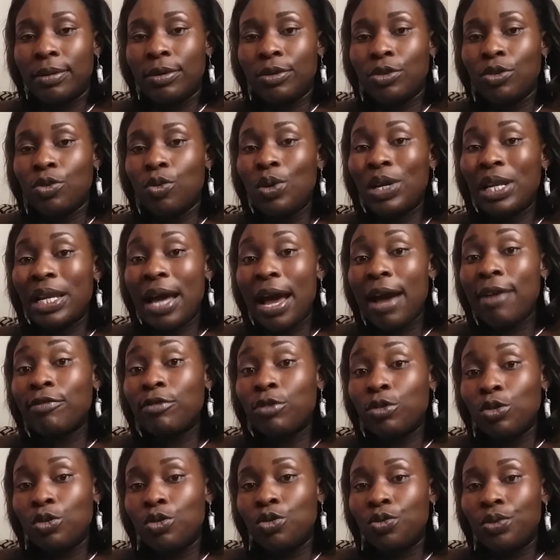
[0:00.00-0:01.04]
You will
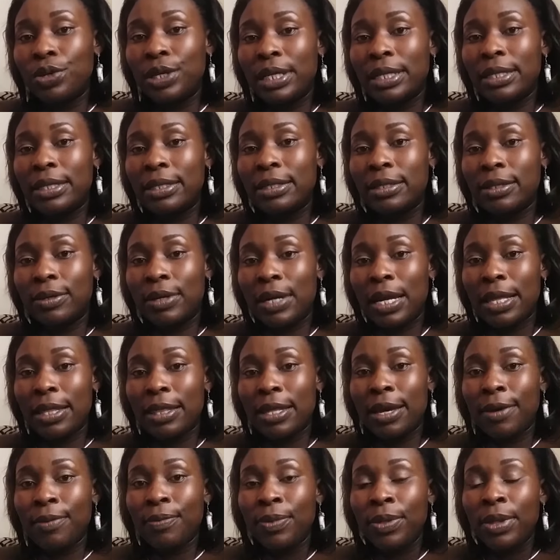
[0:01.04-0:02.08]
have to do it,
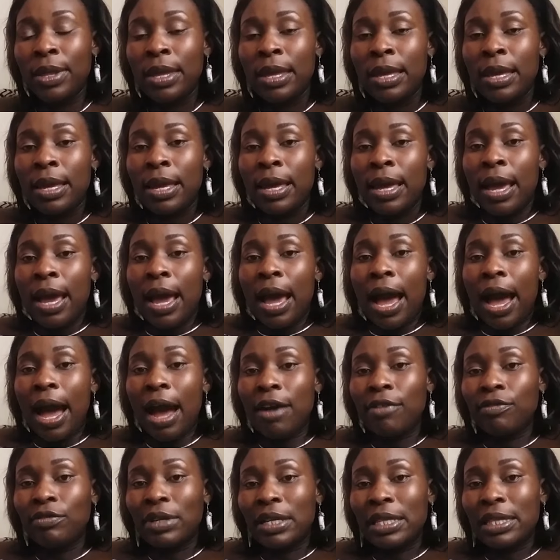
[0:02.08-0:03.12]
rather.
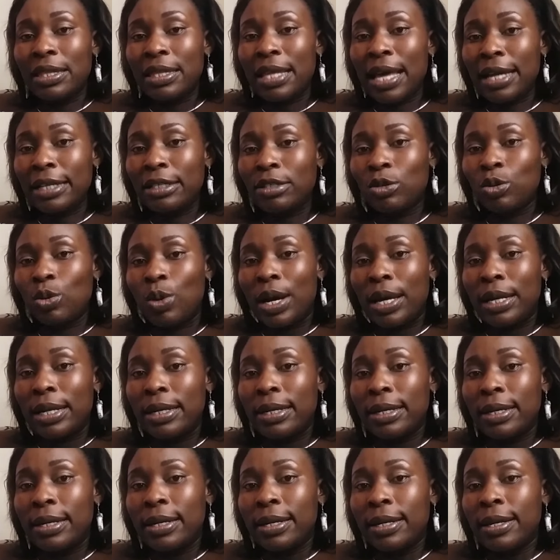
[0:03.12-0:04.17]
After that
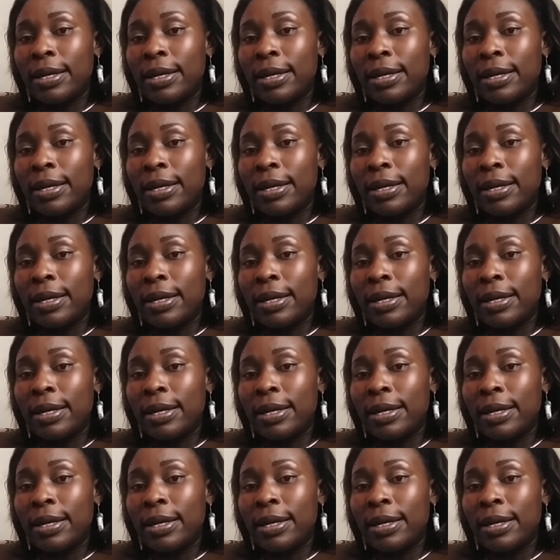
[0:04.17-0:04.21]
one,